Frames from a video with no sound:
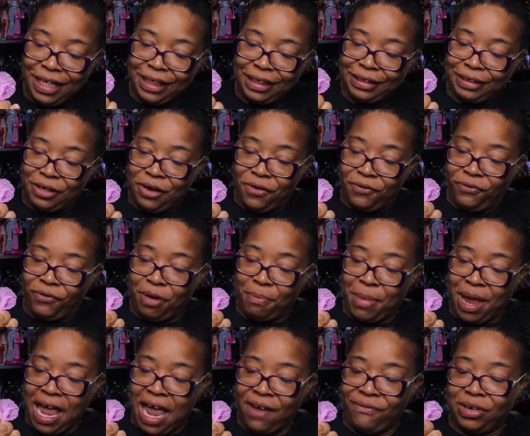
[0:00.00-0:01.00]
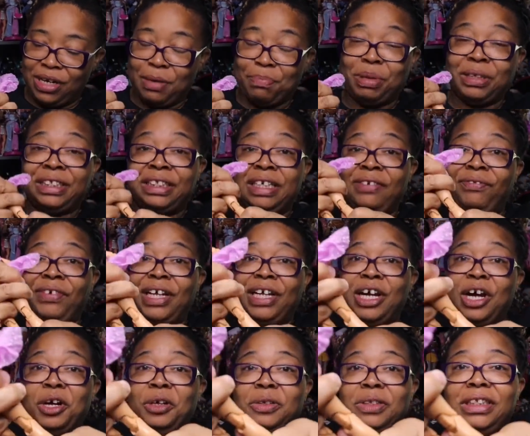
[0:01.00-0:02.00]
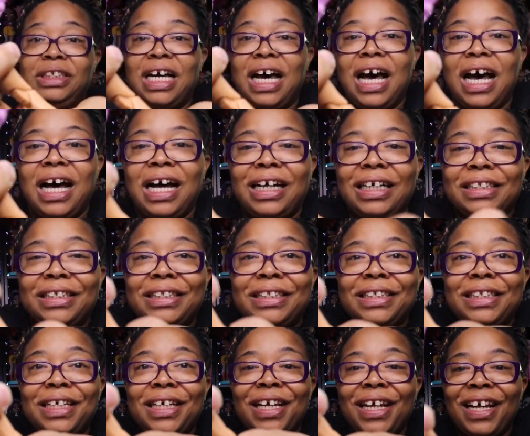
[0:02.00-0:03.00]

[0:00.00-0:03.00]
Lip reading: So, from having the Pacific Coast dolls,